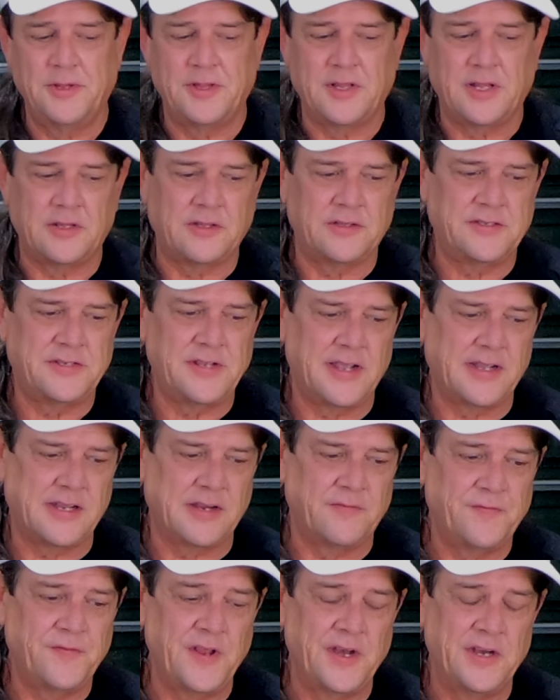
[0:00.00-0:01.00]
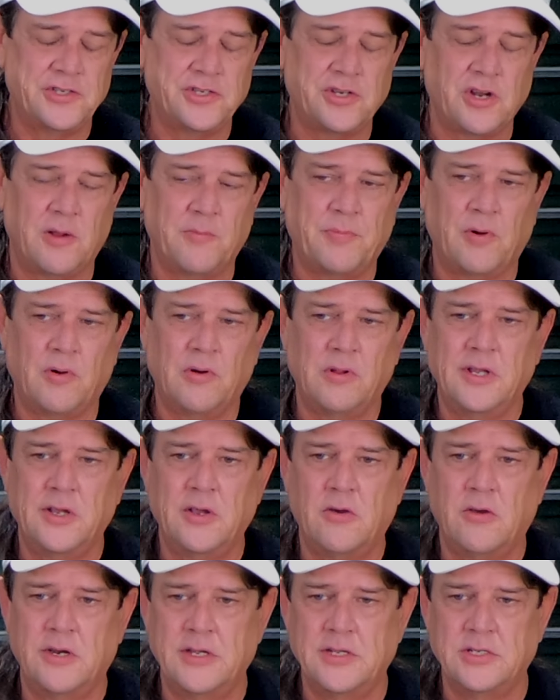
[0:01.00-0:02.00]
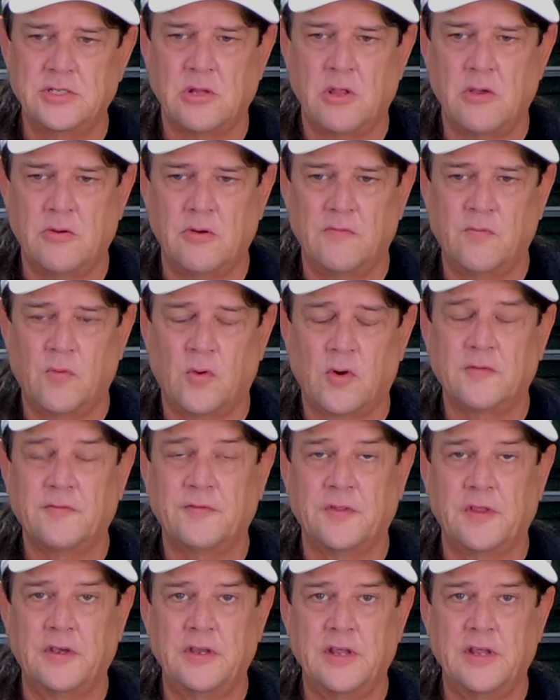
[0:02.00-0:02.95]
that the tech had finished up early on his load of work for the